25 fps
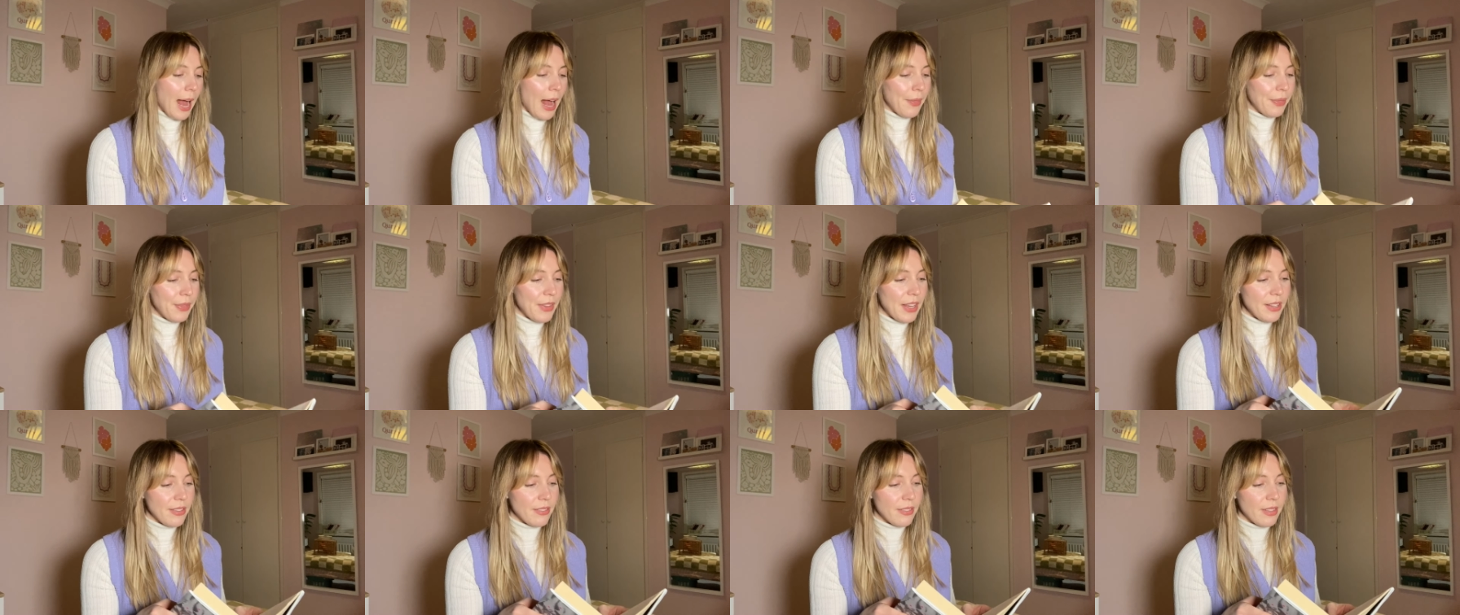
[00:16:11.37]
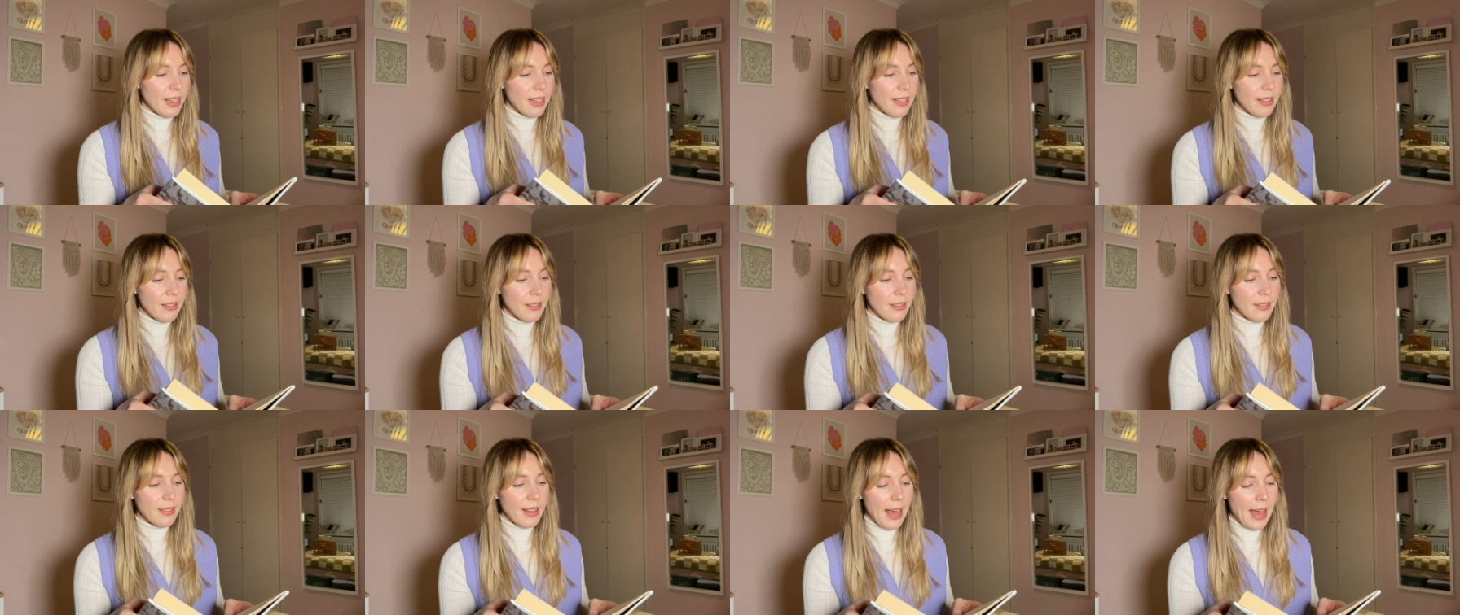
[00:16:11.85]
And this
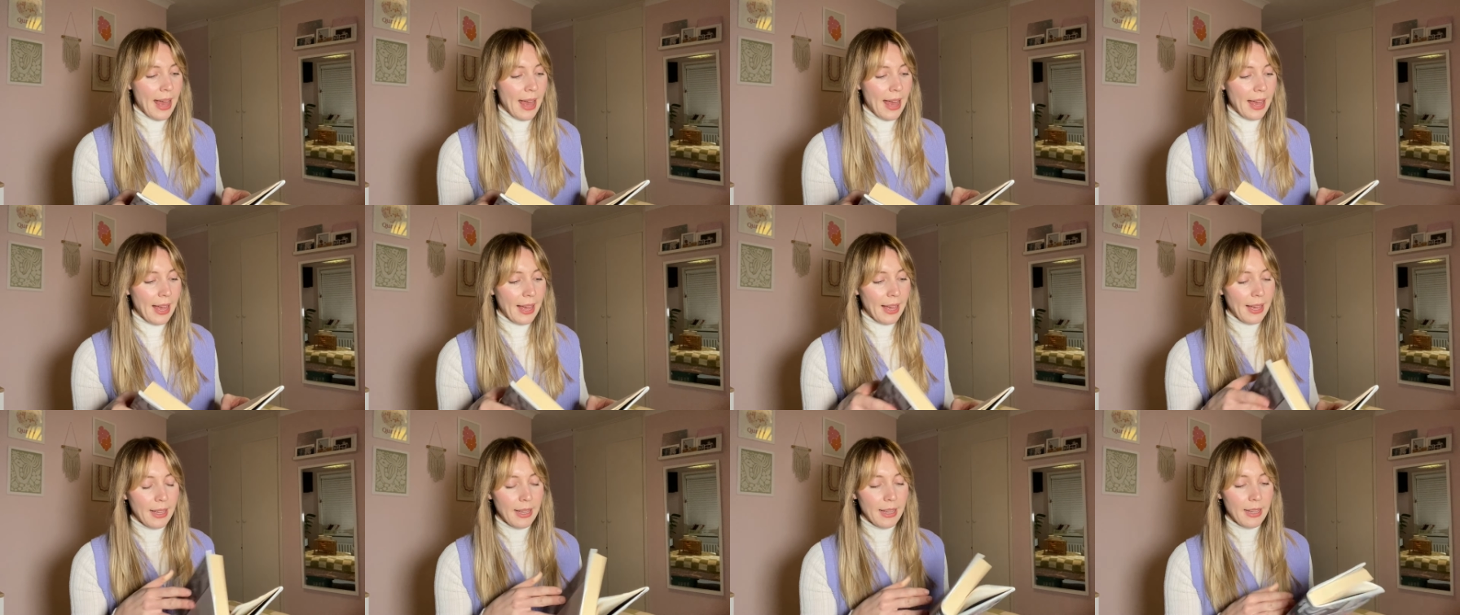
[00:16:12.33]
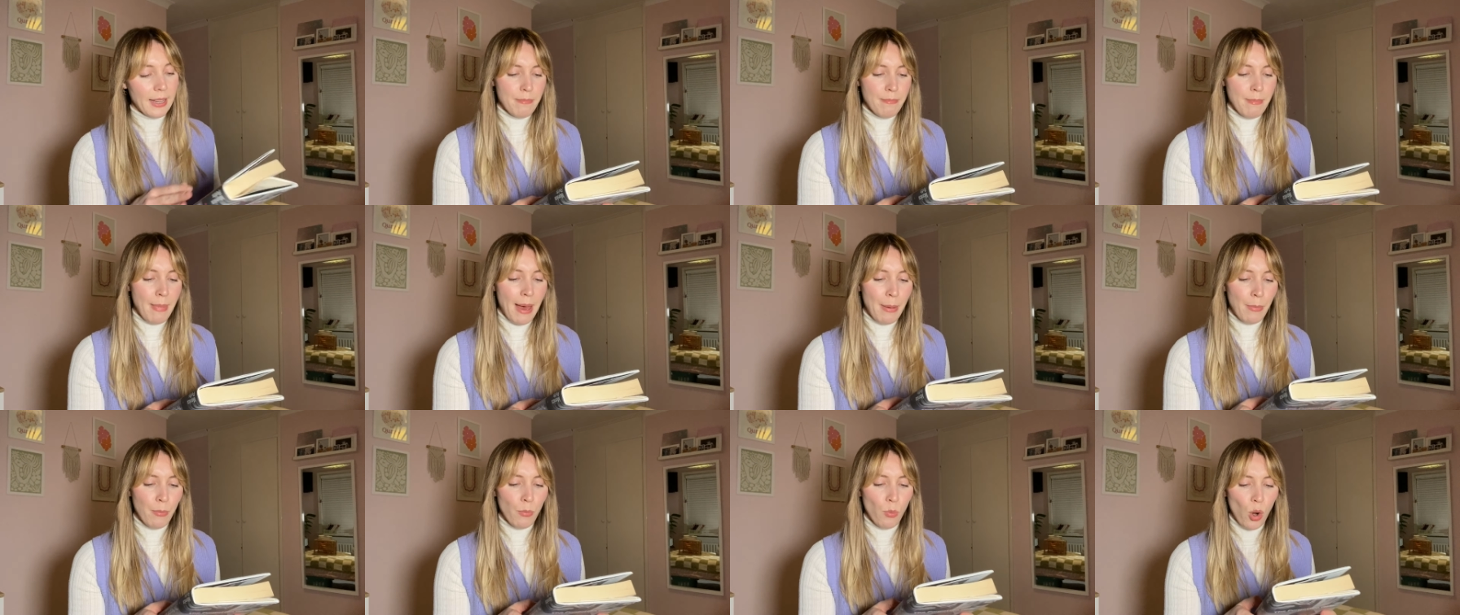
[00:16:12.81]
is a
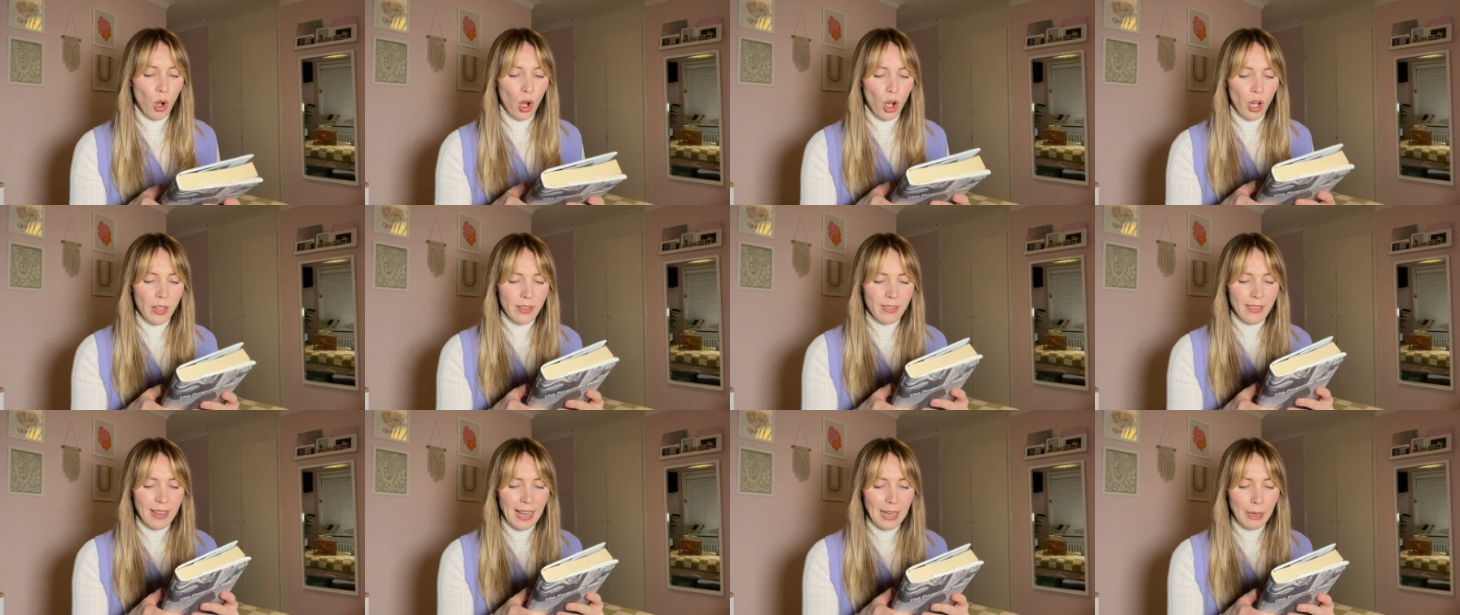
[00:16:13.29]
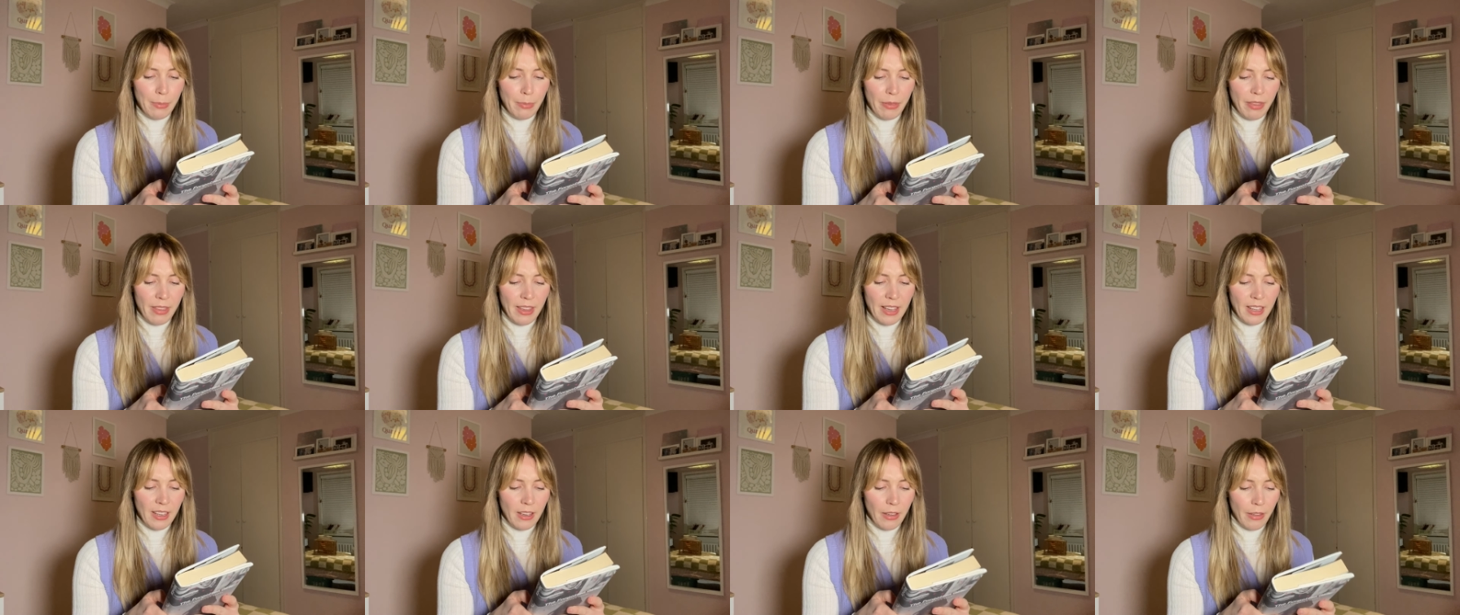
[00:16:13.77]
memoir type thing,